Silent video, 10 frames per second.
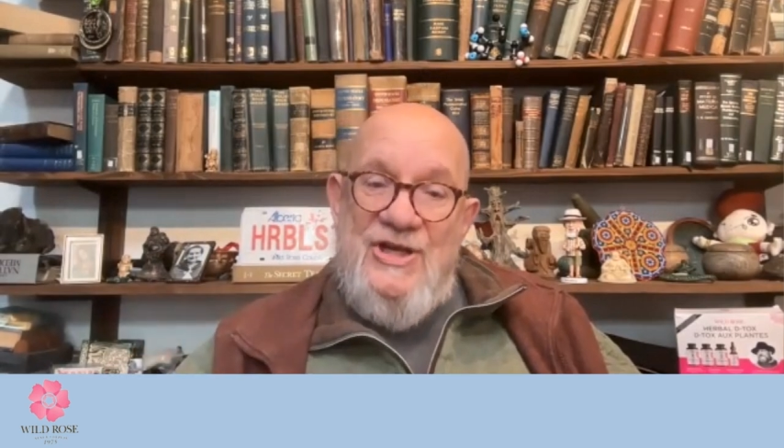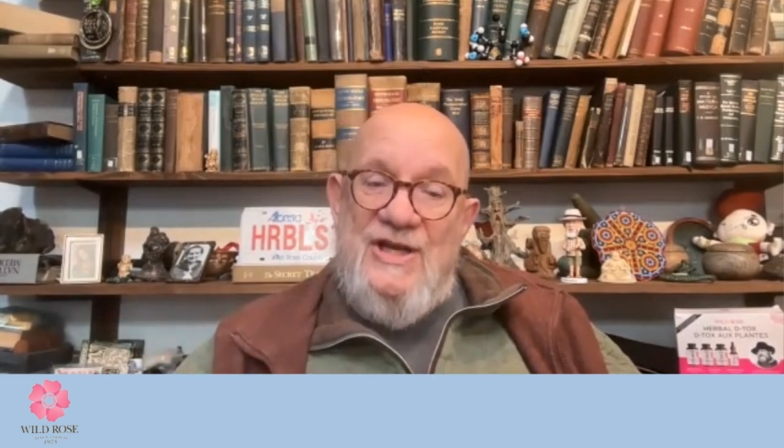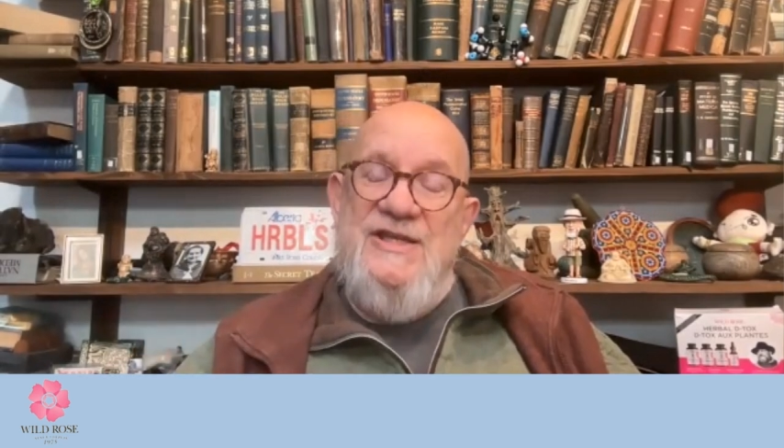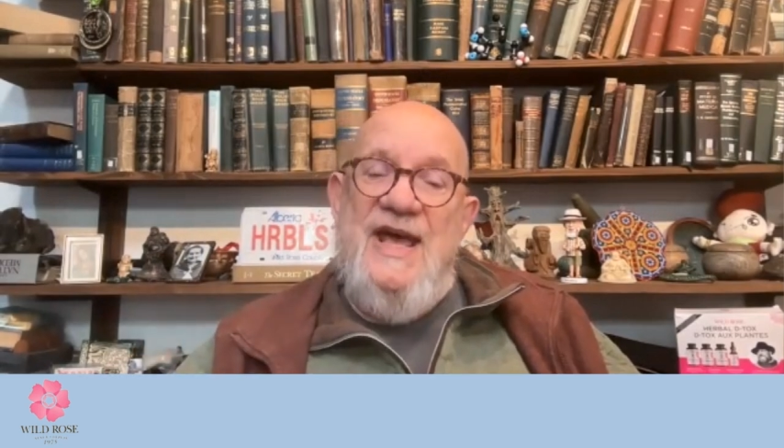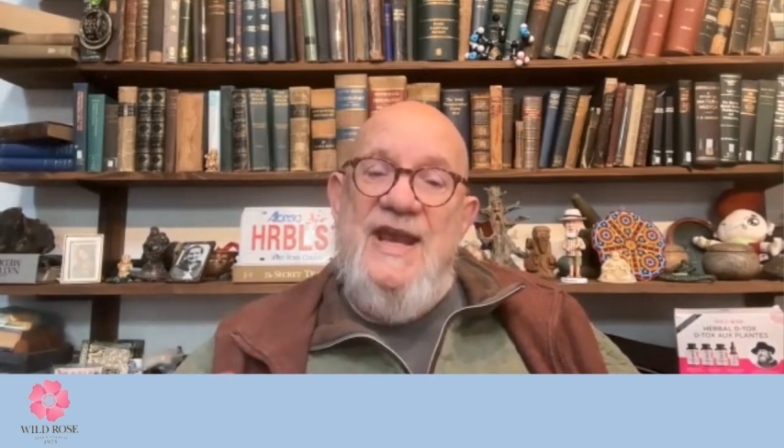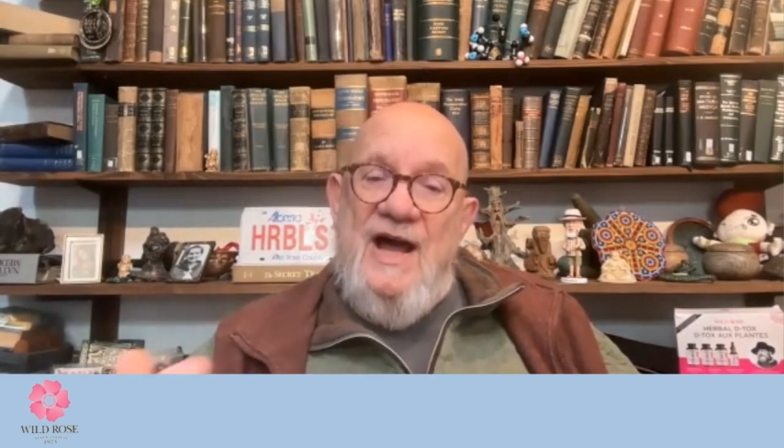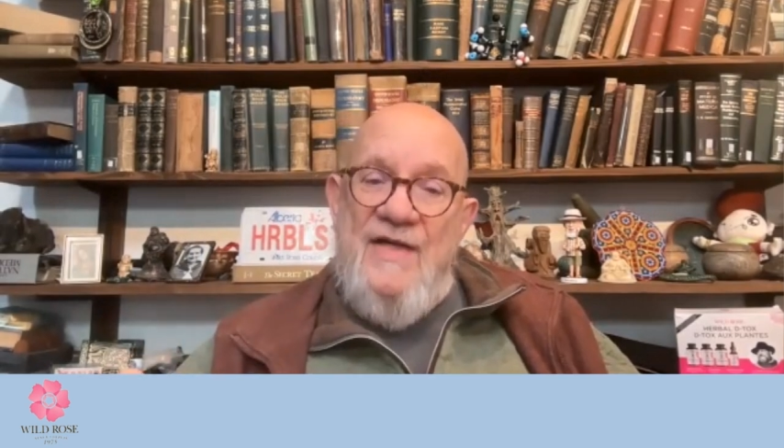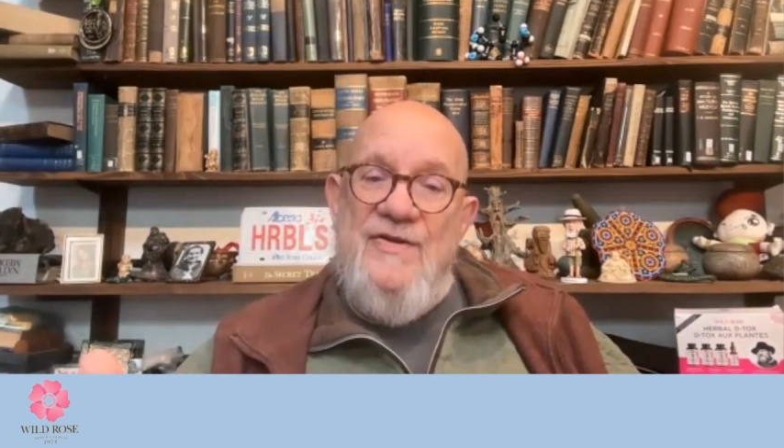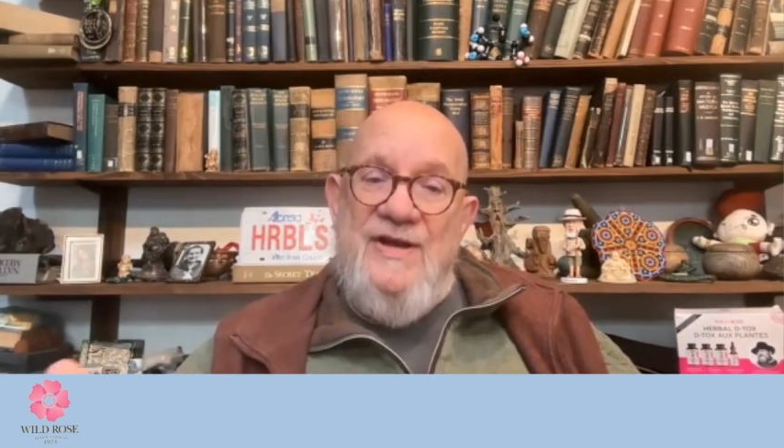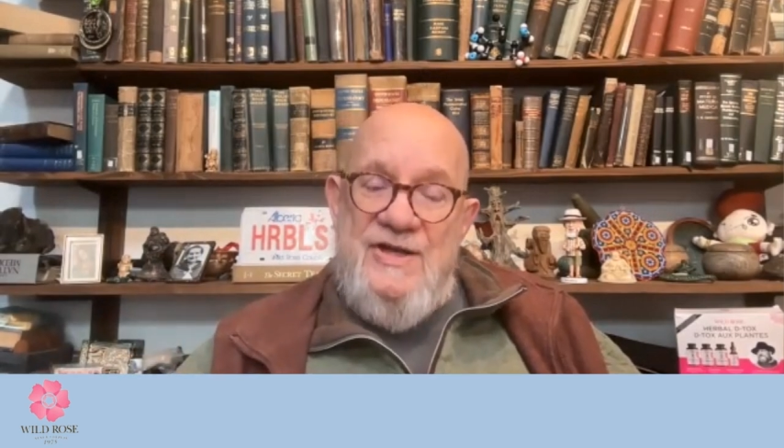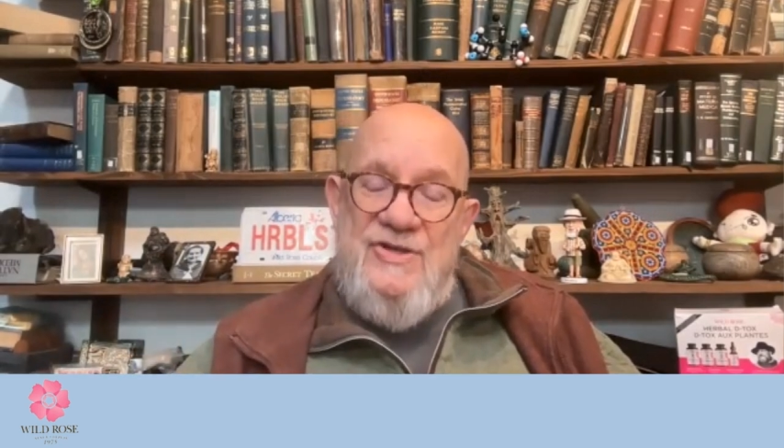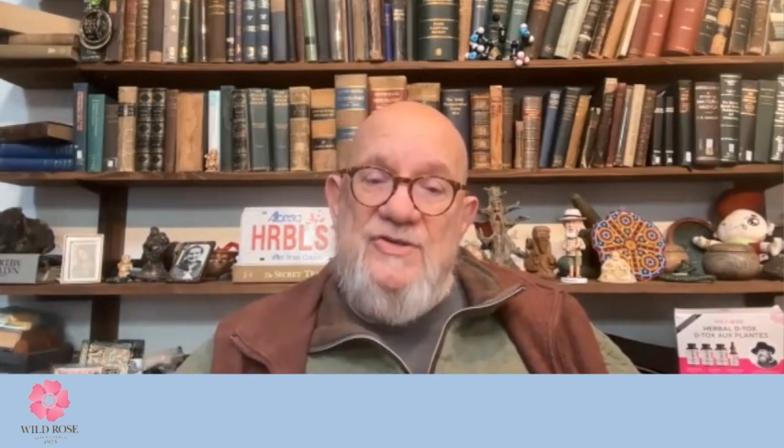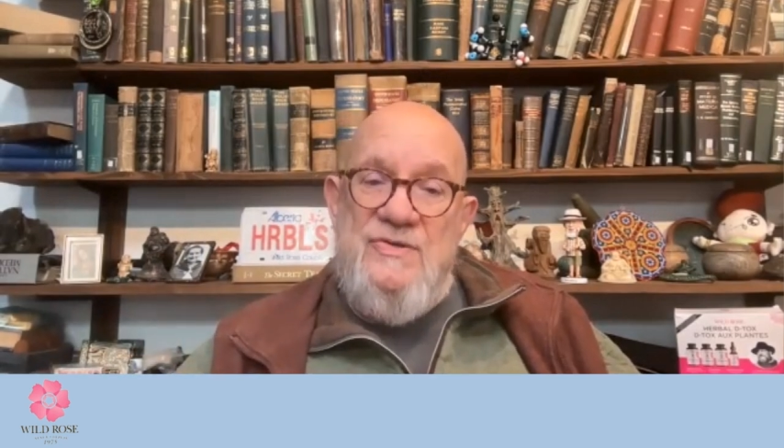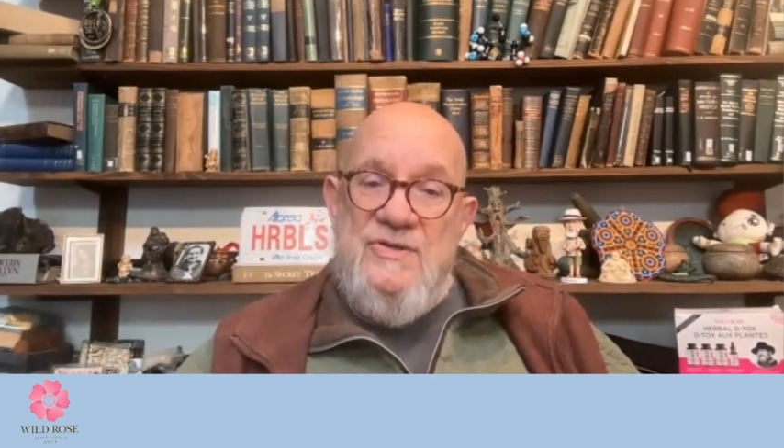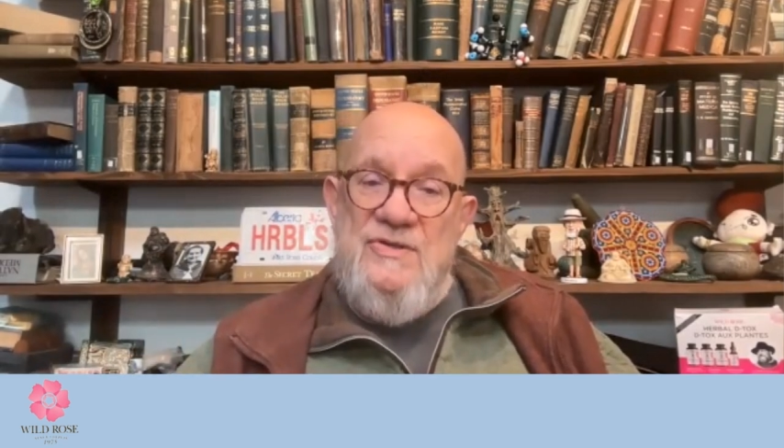because they had other
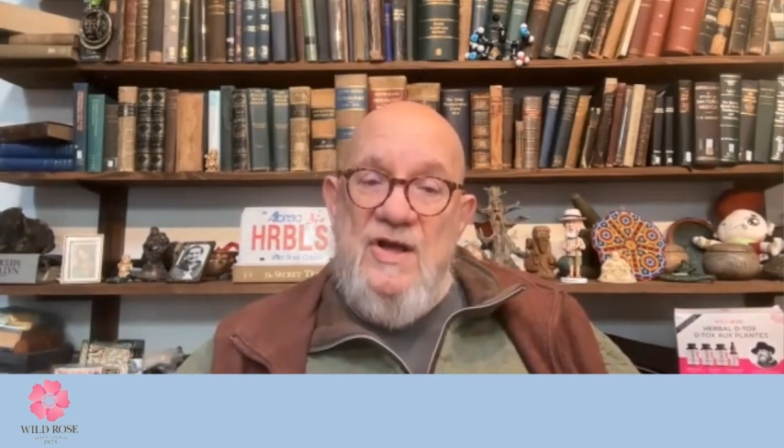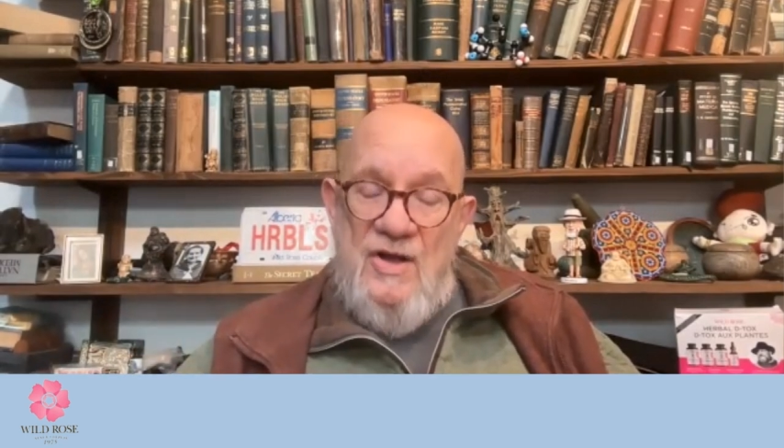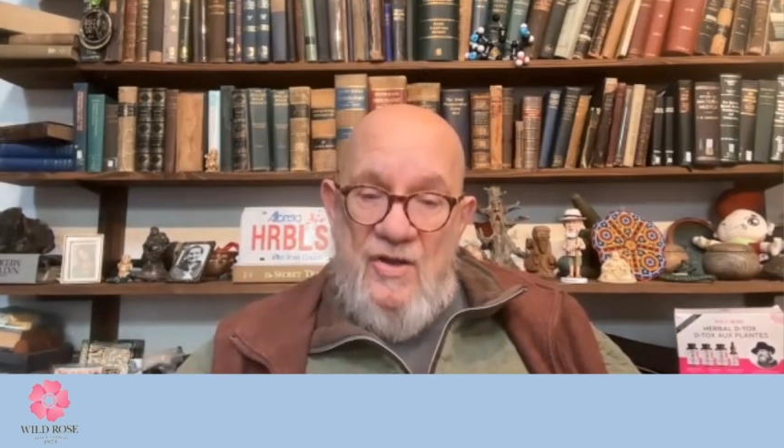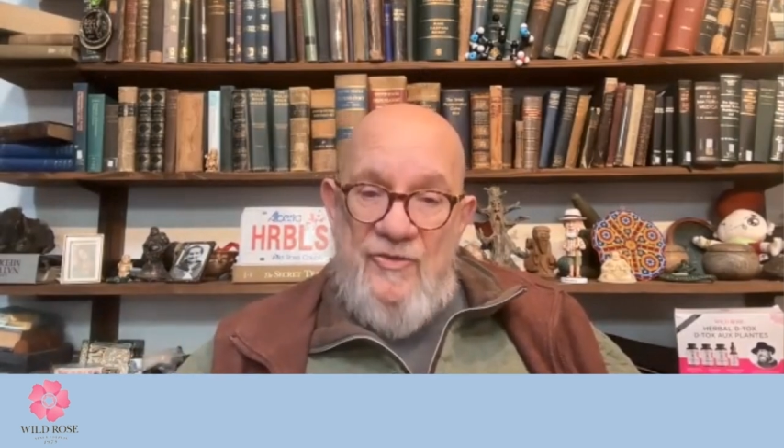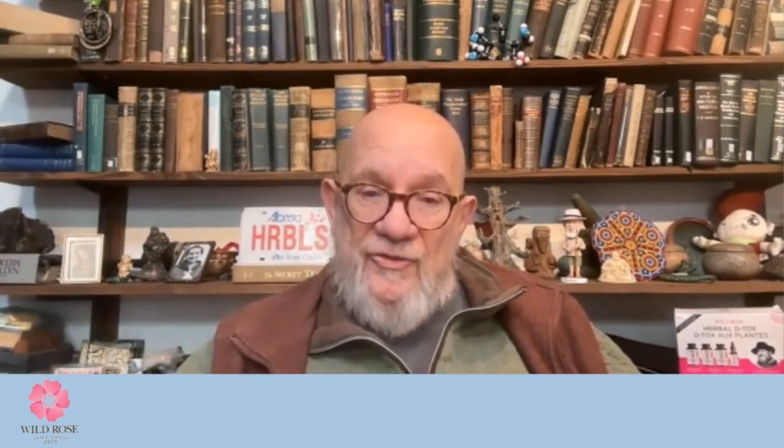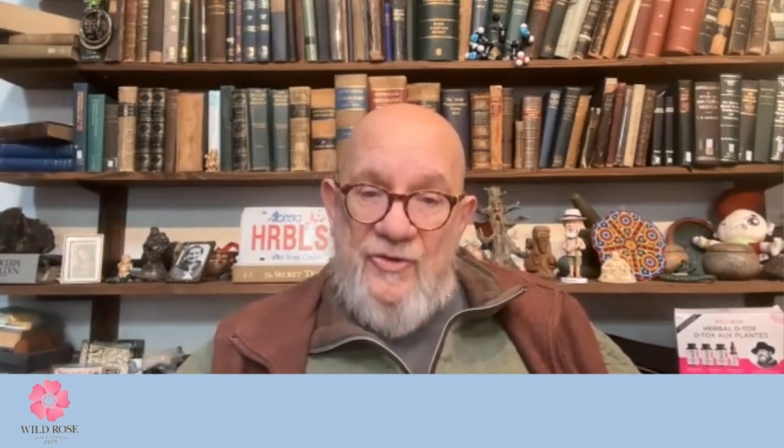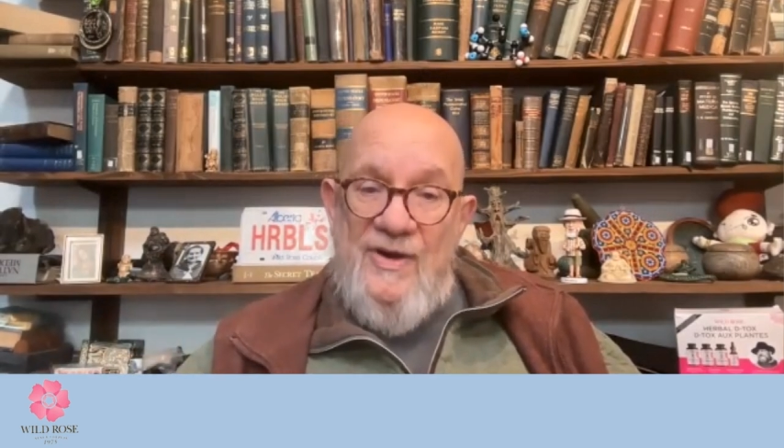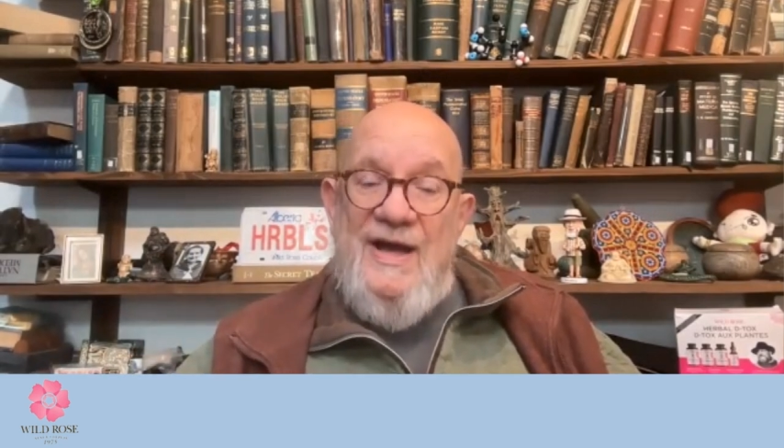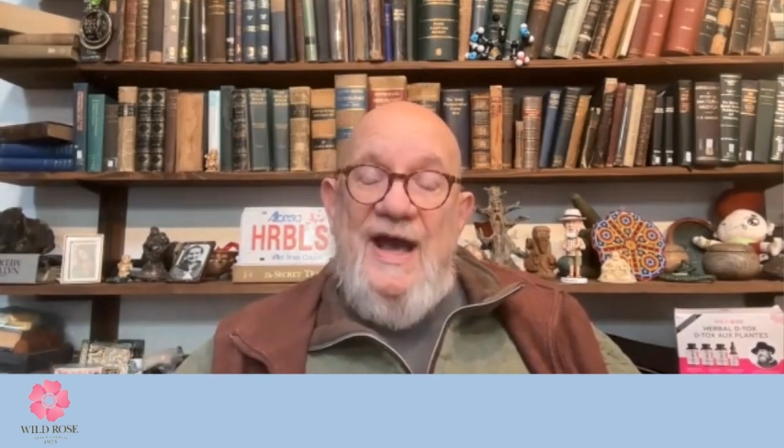issues also.